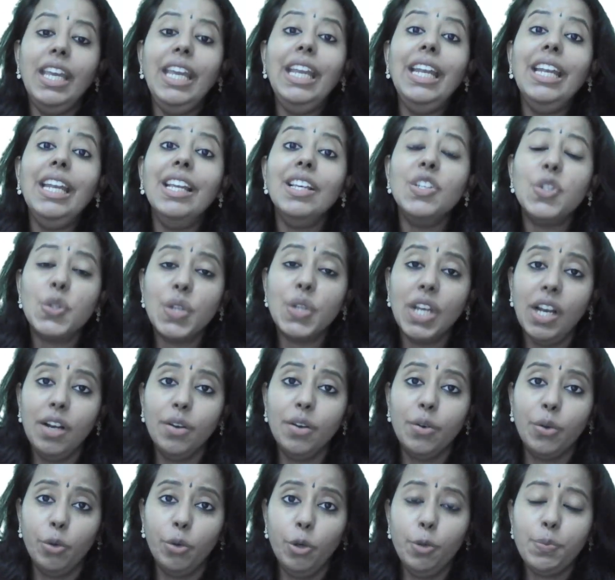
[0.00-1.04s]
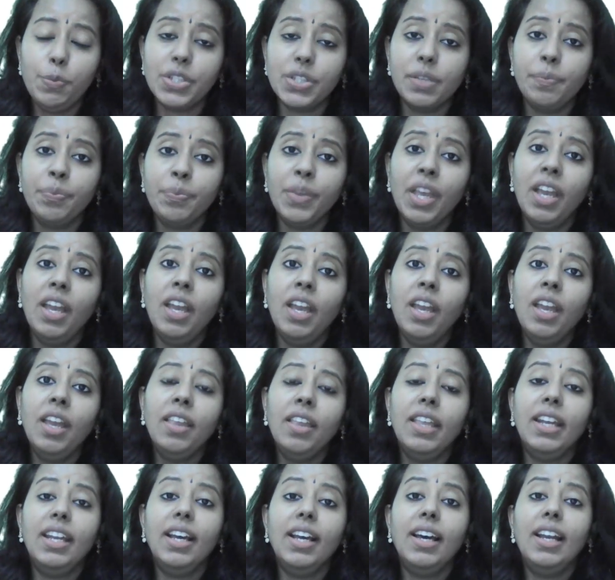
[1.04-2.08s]
the industrial groups
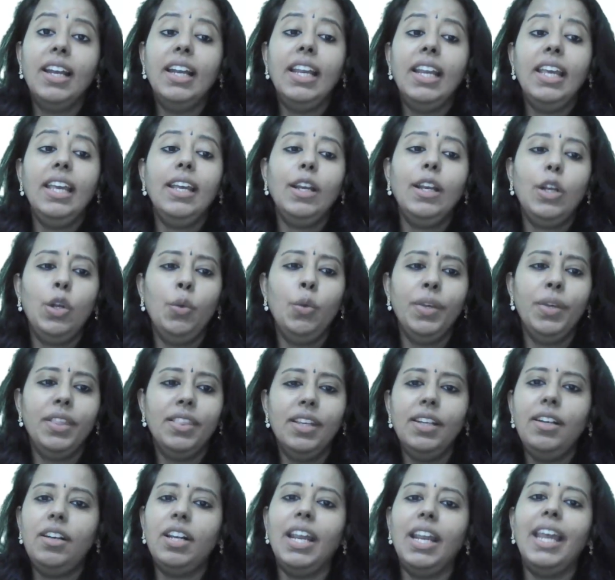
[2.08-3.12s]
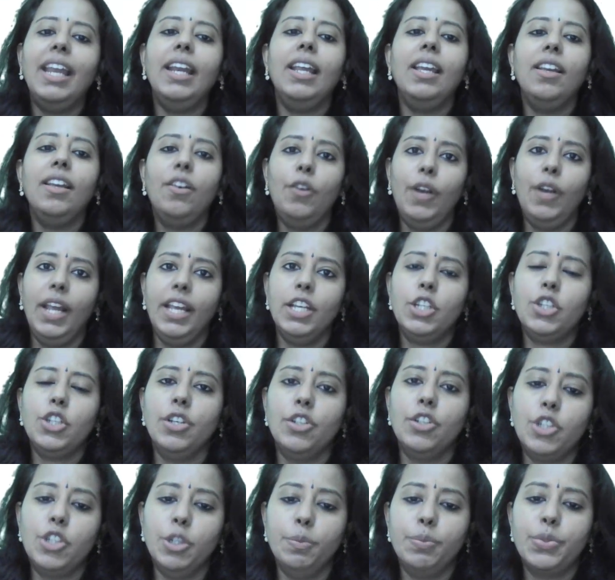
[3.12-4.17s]
that are linked with the trading
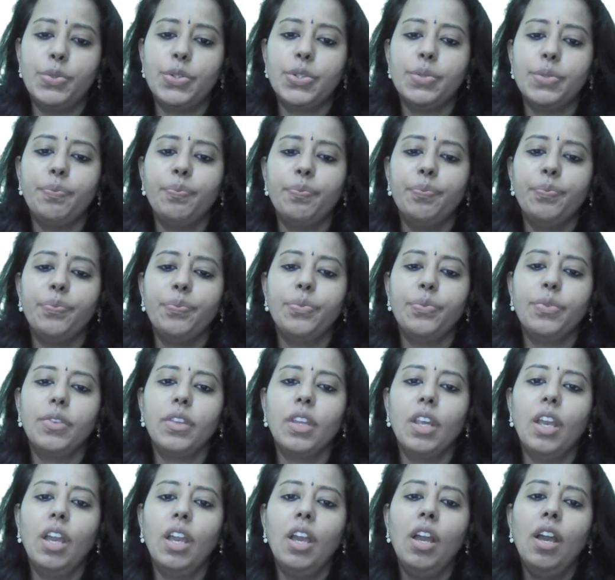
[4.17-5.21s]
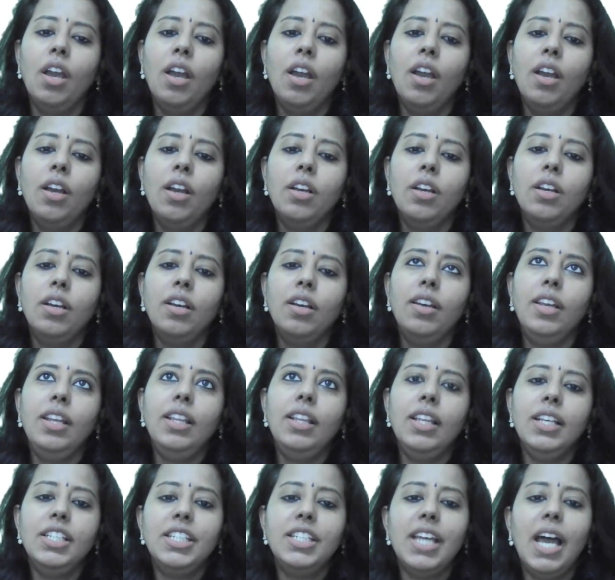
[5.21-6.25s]
relationships.
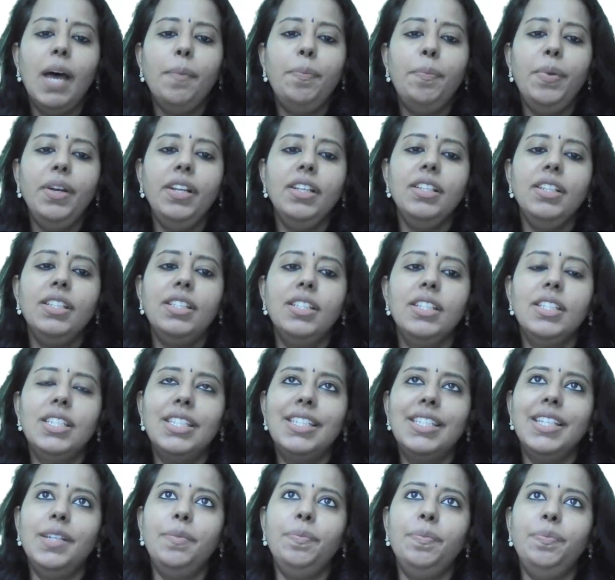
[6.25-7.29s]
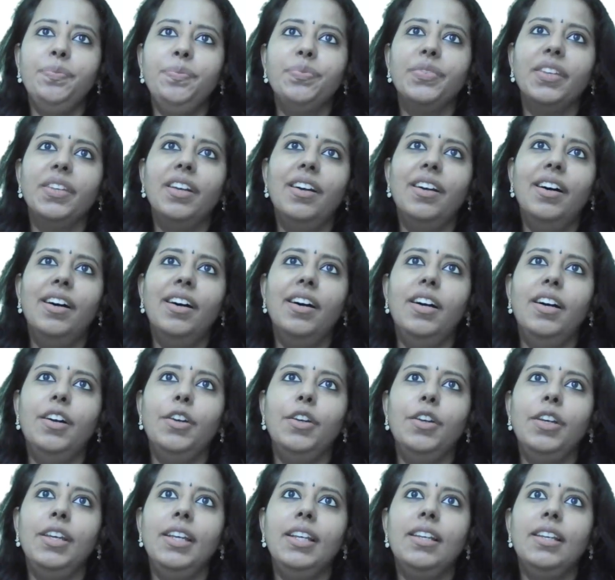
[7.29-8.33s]
In the Japanese system,
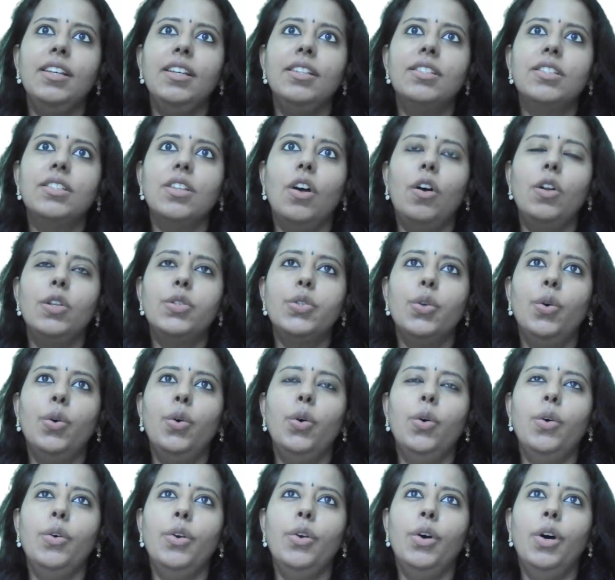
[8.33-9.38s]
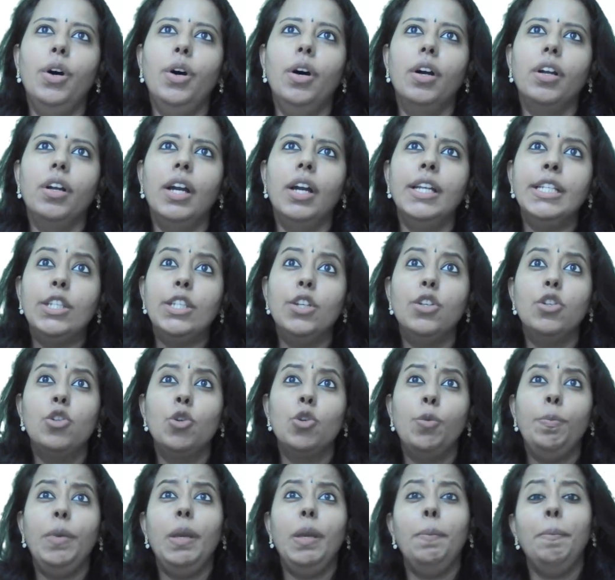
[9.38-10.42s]
it is also considered
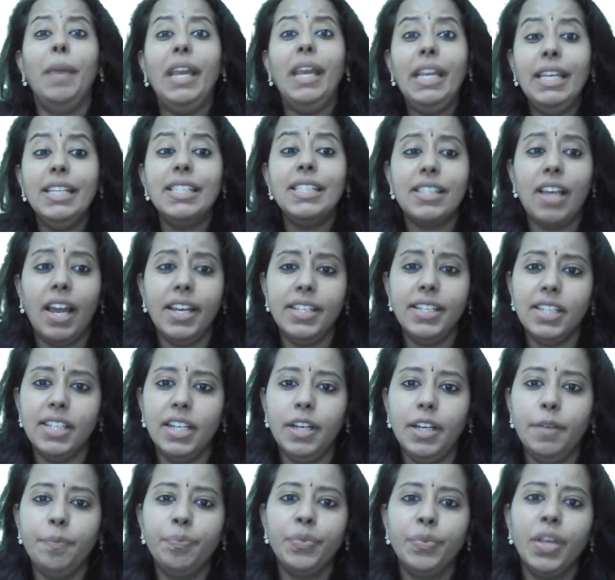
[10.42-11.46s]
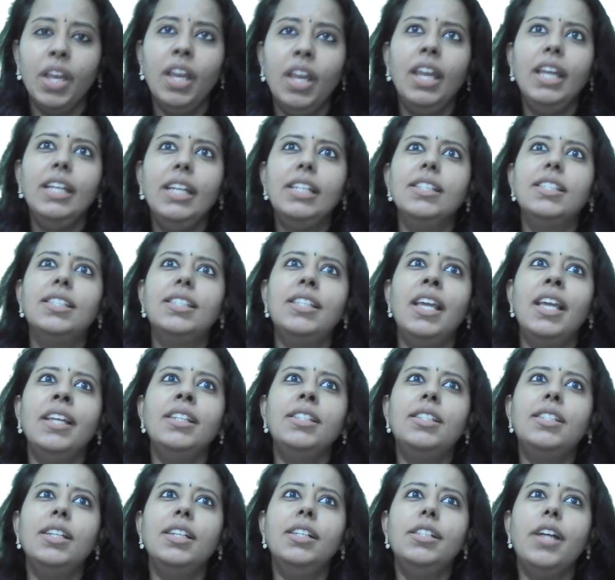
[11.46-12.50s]
to be many-sided. It is
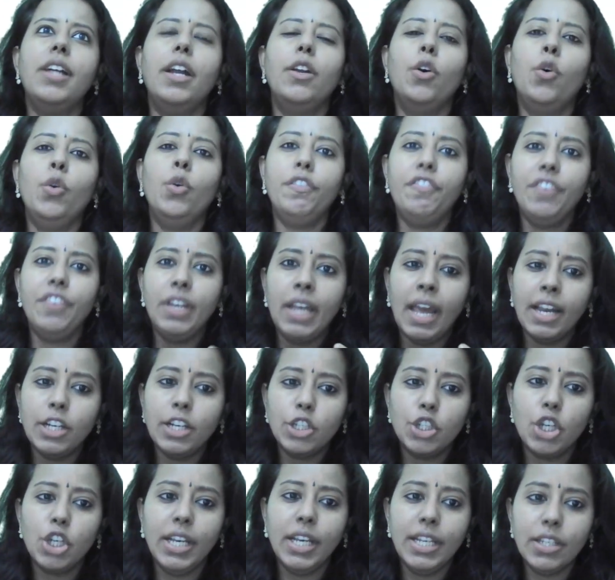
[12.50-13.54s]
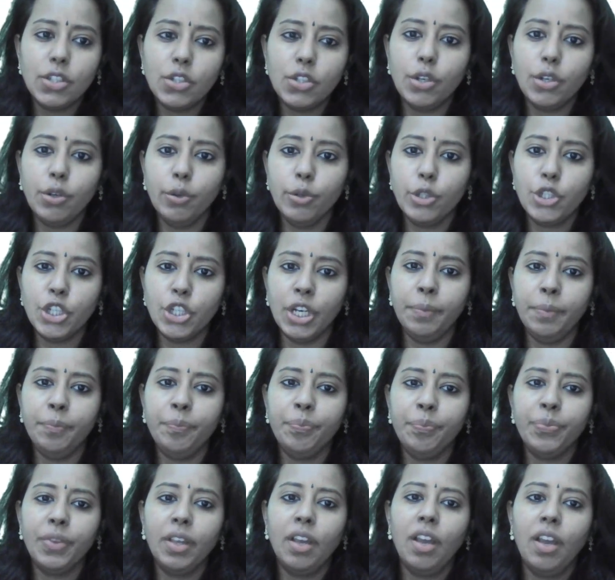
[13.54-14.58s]
centered around financial institution.
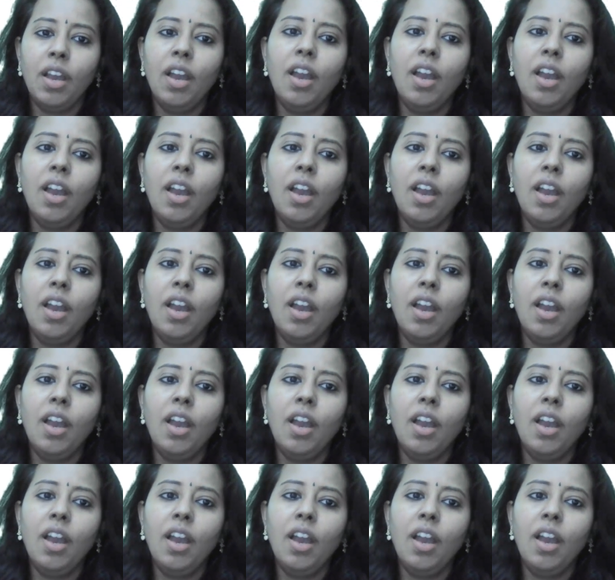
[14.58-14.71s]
